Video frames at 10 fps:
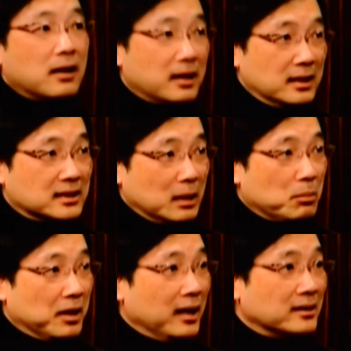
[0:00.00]
are not in the
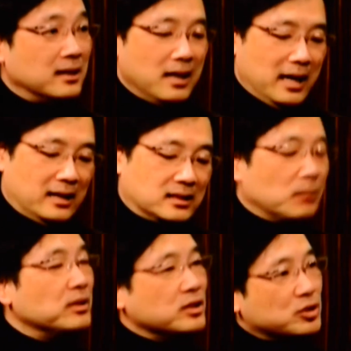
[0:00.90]
same place, and
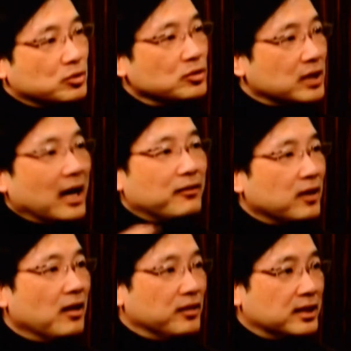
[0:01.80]
some of the screws
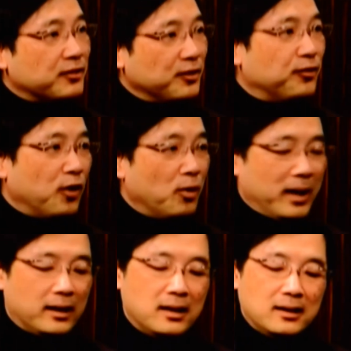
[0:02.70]
have different
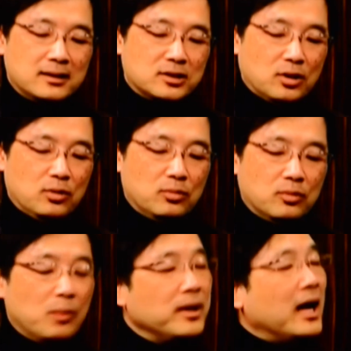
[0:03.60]
format. So
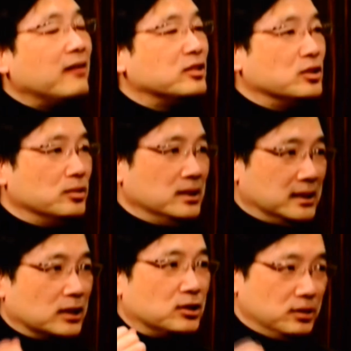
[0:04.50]
what we have to do
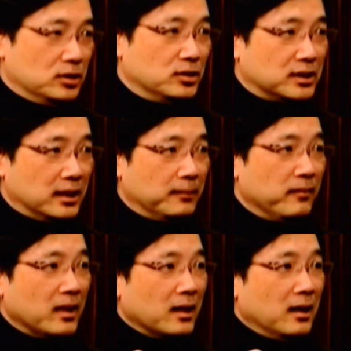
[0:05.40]
is actually using
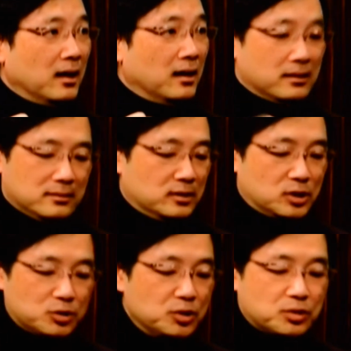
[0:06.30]
a
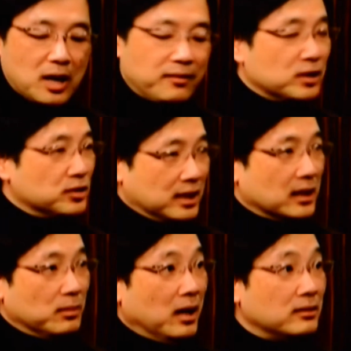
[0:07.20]
screwdriver to
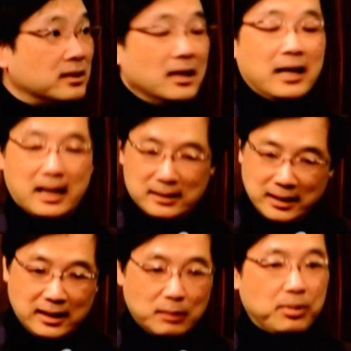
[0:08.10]
take them out and
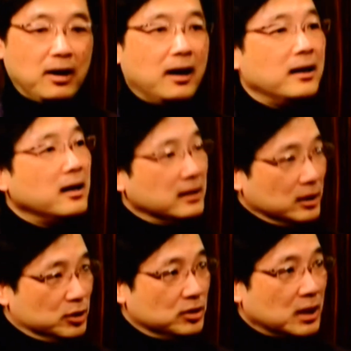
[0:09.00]
take it apart.
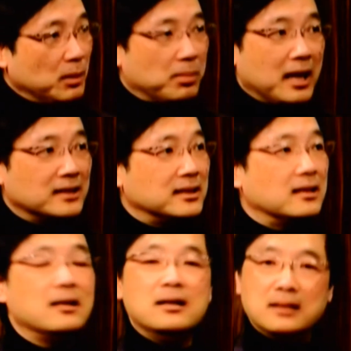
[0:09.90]
There are 2 types of
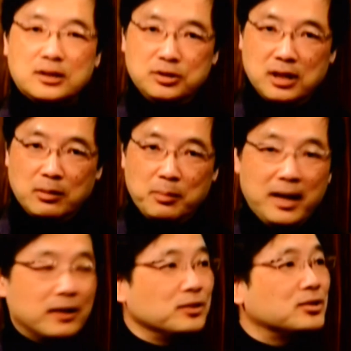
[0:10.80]
plastic, there are 2 types of
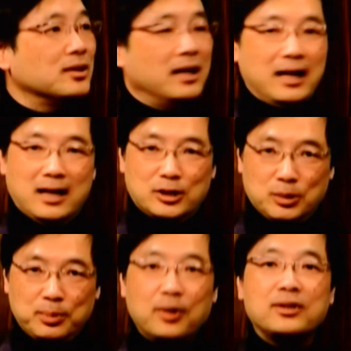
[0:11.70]
metals, and
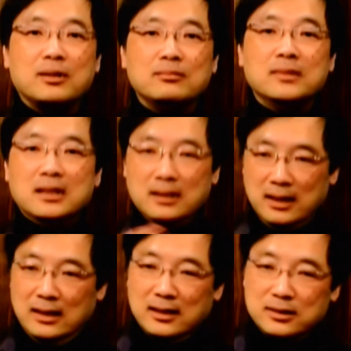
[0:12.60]
actually put them
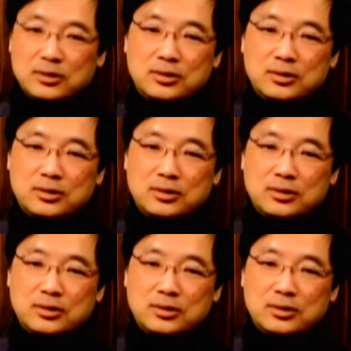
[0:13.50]
in